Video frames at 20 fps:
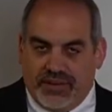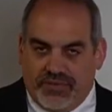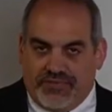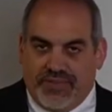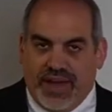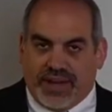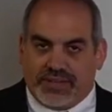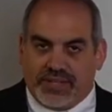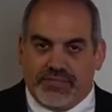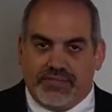
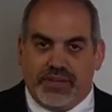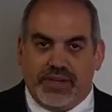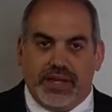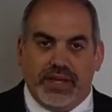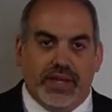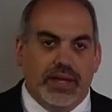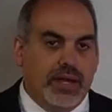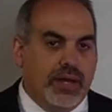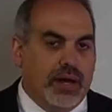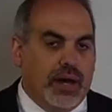
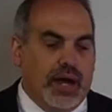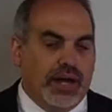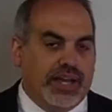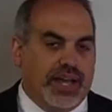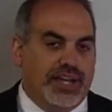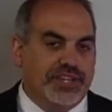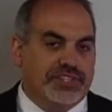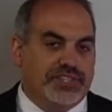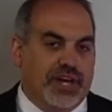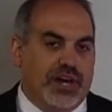effectively
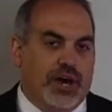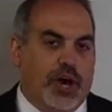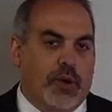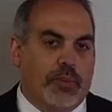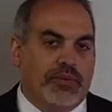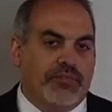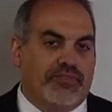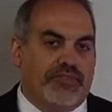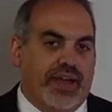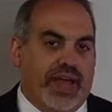against a
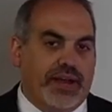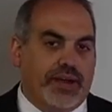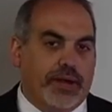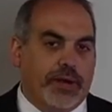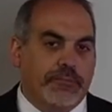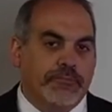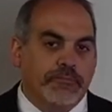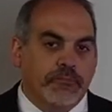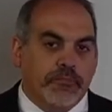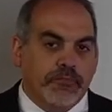home invader,